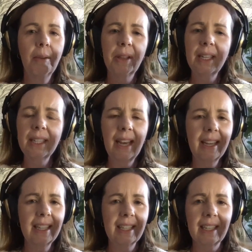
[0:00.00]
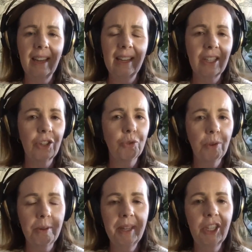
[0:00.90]
But this hike is
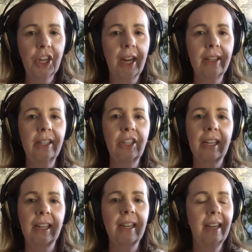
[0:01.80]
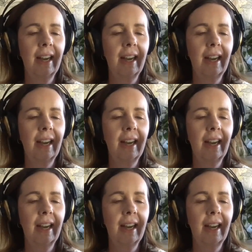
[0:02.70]
extremely challenging.